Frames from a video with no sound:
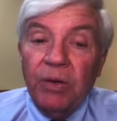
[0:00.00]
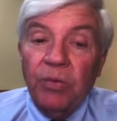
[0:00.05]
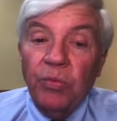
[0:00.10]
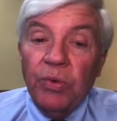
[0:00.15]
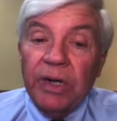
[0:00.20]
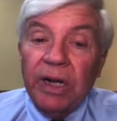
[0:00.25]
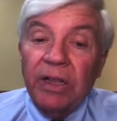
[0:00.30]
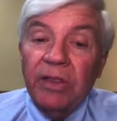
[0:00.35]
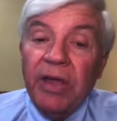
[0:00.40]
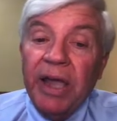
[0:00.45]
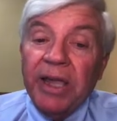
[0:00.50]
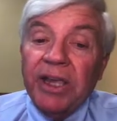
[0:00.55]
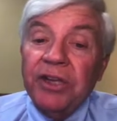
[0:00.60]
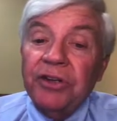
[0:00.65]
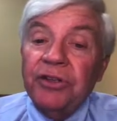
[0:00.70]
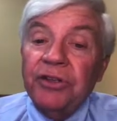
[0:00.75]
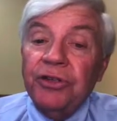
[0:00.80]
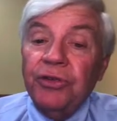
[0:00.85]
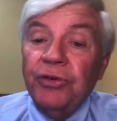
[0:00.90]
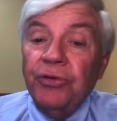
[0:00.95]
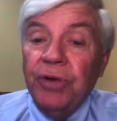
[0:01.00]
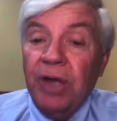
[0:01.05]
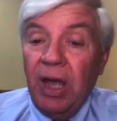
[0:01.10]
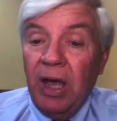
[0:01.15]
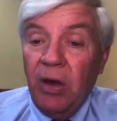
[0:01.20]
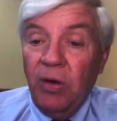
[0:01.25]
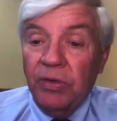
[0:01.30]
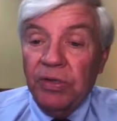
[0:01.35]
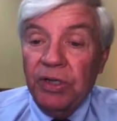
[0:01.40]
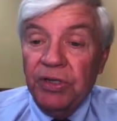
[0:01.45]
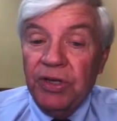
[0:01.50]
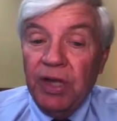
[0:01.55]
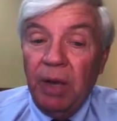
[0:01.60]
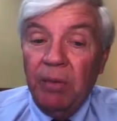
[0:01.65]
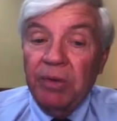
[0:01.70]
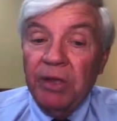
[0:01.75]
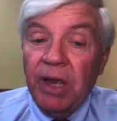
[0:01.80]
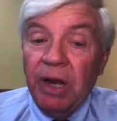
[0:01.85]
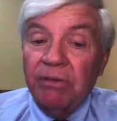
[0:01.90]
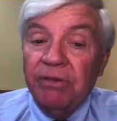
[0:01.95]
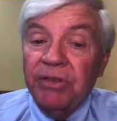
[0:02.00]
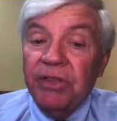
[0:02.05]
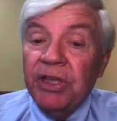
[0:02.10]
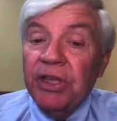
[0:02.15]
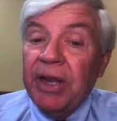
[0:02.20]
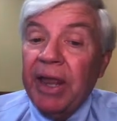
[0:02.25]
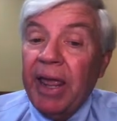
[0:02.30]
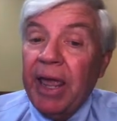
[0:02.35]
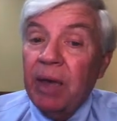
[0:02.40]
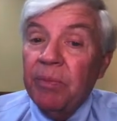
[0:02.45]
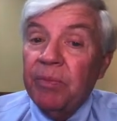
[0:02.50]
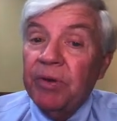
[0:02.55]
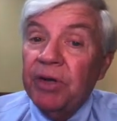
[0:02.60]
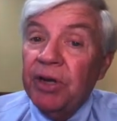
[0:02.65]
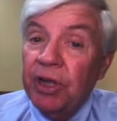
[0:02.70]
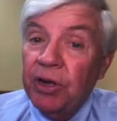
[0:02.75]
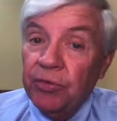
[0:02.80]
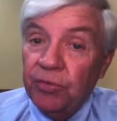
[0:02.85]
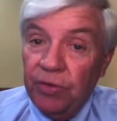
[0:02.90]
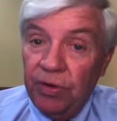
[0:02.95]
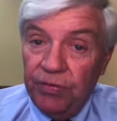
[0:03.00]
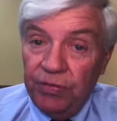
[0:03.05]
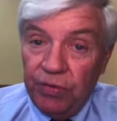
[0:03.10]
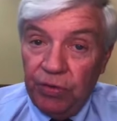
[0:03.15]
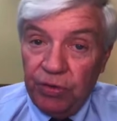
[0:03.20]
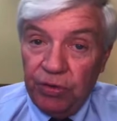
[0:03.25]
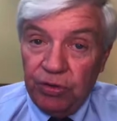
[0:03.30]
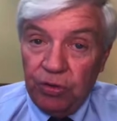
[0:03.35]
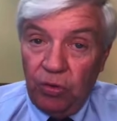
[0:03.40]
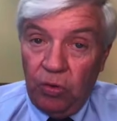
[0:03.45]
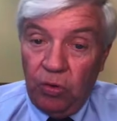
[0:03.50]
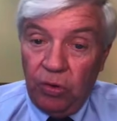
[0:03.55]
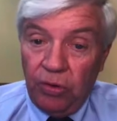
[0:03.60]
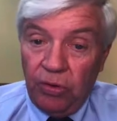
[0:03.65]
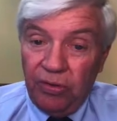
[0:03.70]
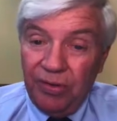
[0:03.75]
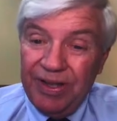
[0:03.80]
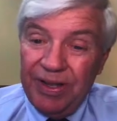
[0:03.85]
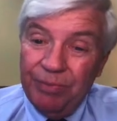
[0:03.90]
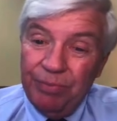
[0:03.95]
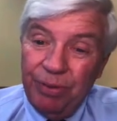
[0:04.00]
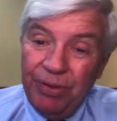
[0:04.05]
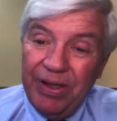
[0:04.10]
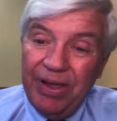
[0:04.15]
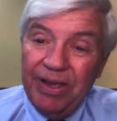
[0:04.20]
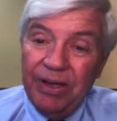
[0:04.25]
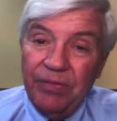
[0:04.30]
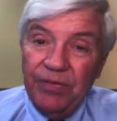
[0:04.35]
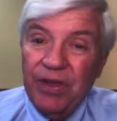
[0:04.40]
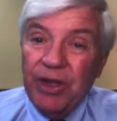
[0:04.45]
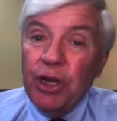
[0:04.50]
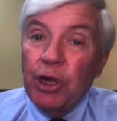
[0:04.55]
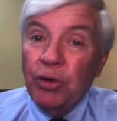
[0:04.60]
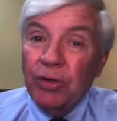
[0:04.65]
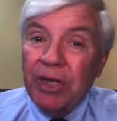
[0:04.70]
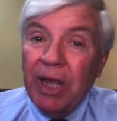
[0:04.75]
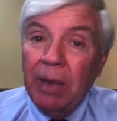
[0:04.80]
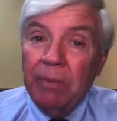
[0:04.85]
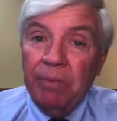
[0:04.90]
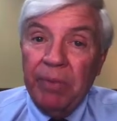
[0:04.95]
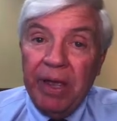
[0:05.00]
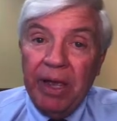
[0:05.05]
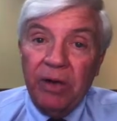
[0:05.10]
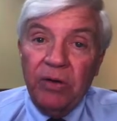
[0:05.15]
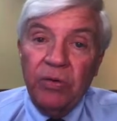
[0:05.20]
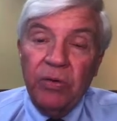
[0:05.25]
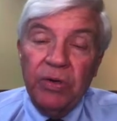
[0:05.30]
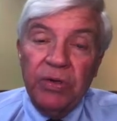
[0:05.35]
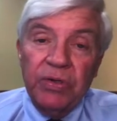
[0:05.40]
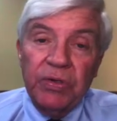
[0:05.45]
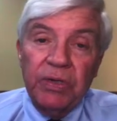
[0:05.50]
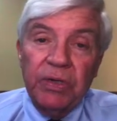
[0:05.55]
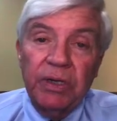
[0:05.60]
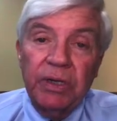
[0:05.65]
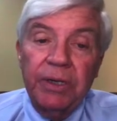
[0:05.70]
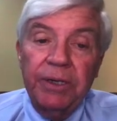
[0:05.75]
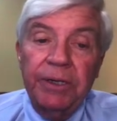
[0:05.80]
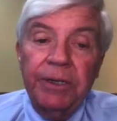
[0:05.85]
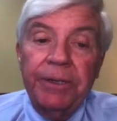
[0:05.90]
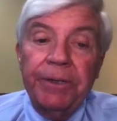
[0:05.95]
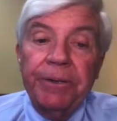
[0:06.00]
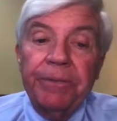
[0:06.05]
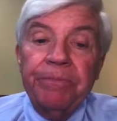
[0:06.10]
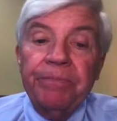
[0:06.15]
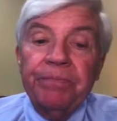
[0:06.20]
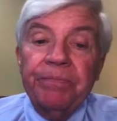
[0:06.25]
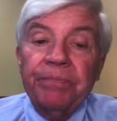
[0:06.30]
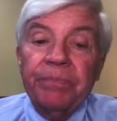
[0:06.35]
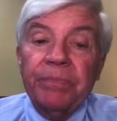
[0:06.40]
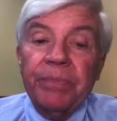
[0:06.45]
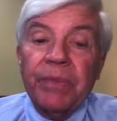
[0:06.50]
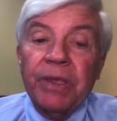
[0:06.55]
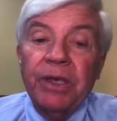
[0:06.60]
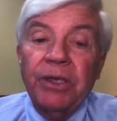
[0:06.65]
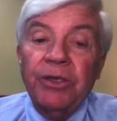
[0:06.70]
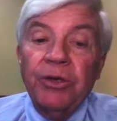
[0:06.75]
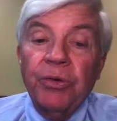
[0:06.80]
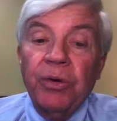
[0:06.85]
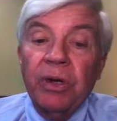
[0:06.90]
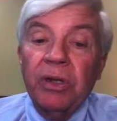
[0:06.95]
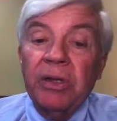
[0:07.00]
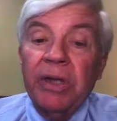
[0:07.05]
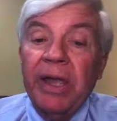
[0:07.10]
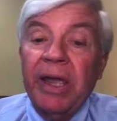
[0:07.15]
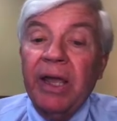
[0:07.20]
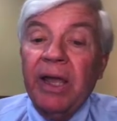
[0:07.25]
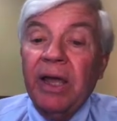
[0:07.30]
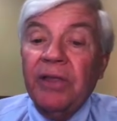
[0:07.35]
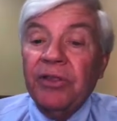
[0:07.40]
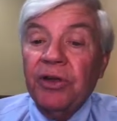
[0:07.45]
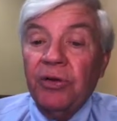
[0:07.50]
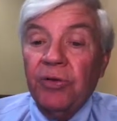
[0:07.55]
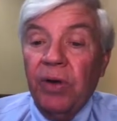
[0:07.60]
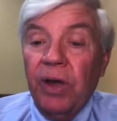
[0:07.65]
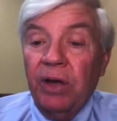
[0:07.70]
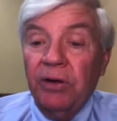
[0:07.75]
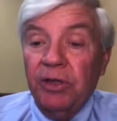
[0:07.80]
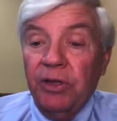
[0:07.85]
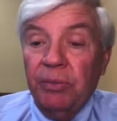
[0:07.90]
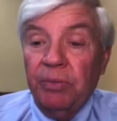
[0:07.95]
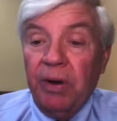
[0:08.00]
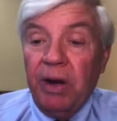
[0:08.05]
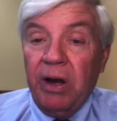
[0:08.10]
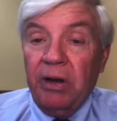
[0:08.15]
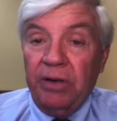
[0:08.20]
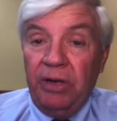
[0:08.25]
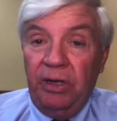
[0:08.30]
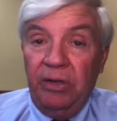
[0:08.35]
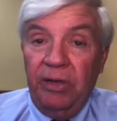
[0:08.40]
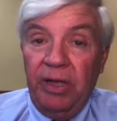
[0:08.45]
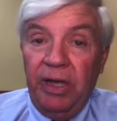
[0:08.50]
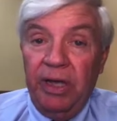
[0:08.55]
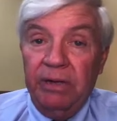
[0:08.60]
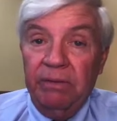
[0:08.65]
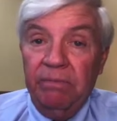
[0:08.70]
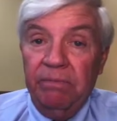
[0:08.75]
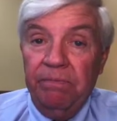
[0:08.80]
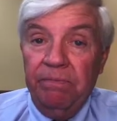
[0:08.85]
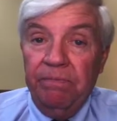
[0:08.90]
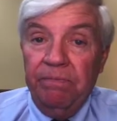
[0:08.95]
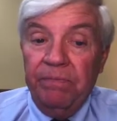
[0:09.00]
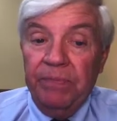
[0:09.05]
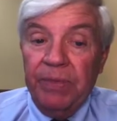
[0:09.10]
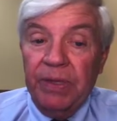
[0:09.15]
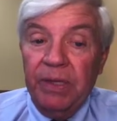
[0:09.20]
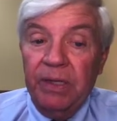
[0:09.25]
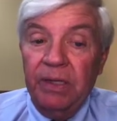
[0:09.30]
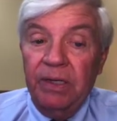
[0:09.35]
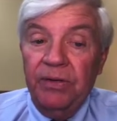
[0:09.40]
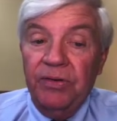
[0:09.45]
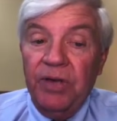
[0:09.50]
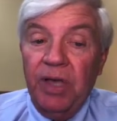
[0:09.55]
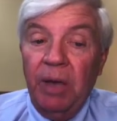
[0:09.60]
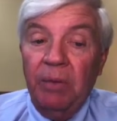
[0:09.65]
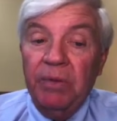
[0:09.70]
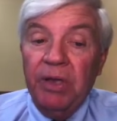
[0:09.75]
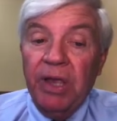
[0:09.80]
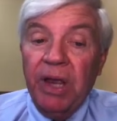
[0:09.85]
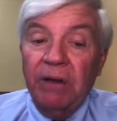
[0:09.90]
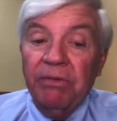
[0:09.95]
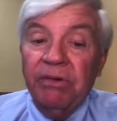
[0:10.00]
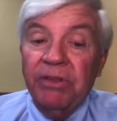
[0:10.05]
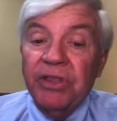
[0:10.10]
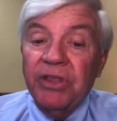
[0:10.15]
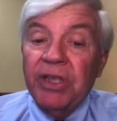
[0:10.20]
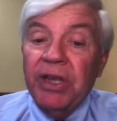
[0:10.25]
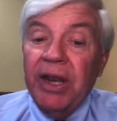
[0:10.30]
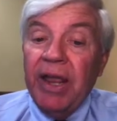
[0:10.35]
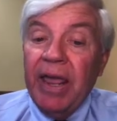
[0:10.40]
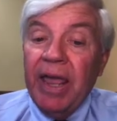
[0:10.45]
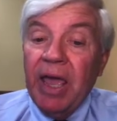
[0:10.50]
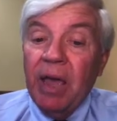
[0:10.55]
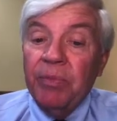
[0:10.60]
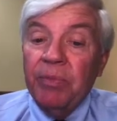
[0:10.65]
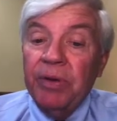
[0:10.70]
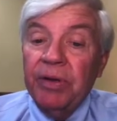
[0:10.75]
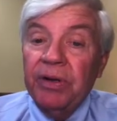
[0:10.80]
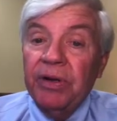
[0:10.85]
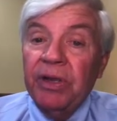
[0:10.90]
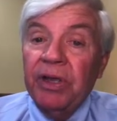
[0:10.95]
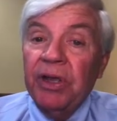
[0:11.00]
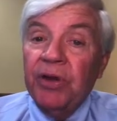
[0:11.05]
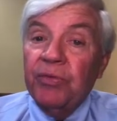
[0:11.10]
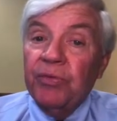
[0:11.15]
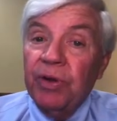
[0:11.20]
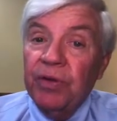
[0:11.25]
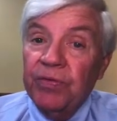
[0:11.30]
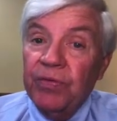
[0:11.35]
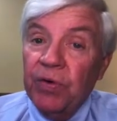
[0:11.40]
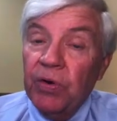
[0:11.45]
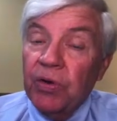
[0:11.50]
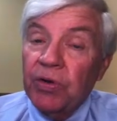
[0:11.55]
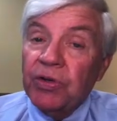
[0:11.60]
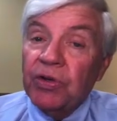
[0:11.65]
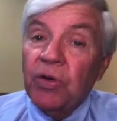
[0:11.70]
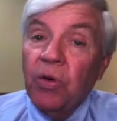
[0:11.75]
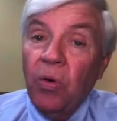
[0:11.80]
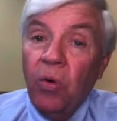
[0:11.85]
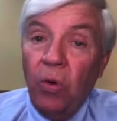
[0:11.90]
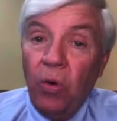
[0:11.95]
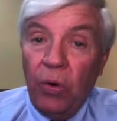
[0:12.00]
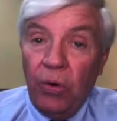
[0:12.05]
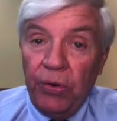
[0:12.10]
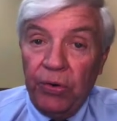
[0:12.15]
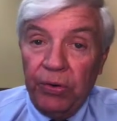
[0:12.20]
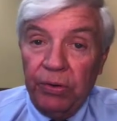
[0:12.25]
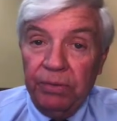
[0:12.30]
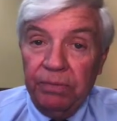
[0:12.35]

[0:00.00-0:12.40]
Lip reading: What I'd like you to do now is to tell me everything that happened in reverse order, like playing a videotape backwards. You are laying on the ground in the parking lot. Tell me everything that happened in reverse order.